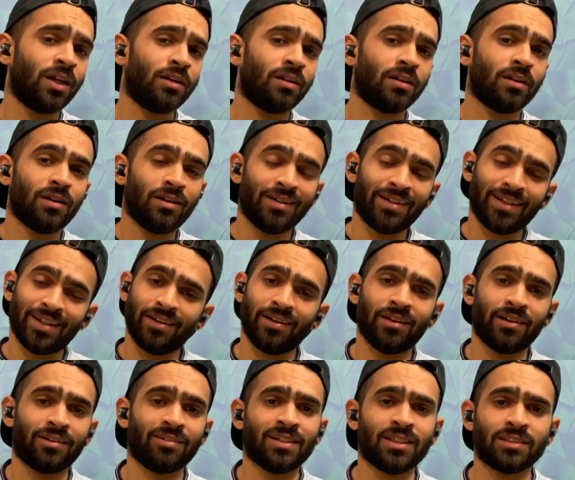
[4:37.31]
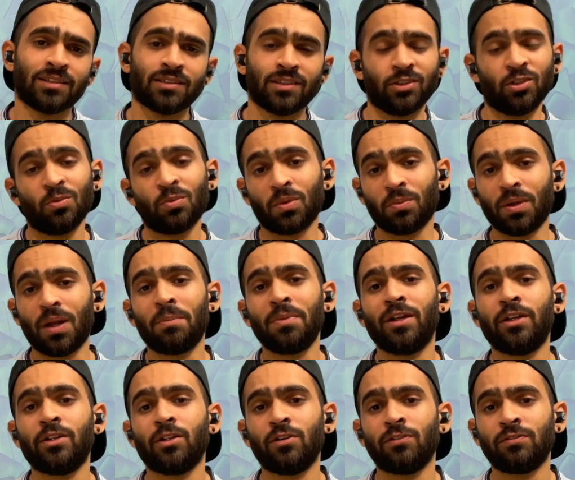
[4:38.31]
at 10 requests, your
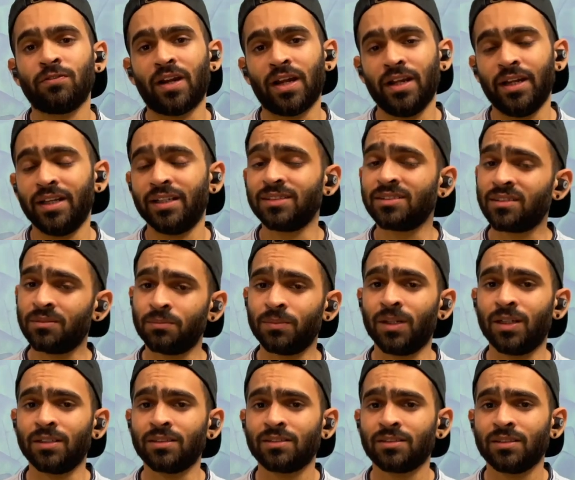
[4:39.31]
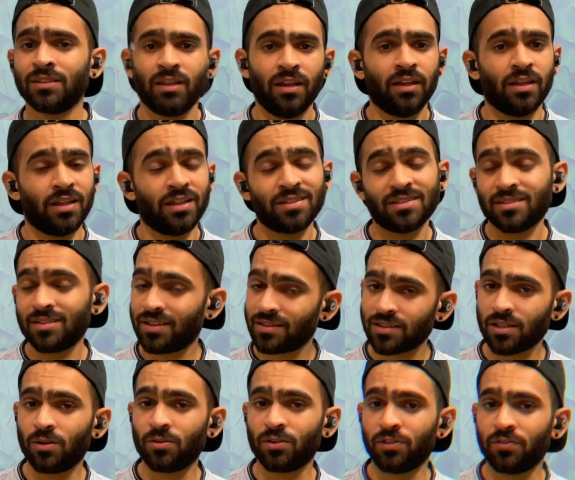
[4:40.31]
probability of finding some bugs is
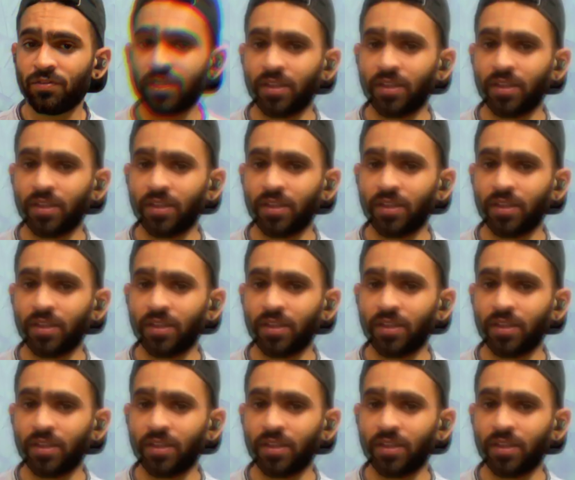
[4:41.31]
just out of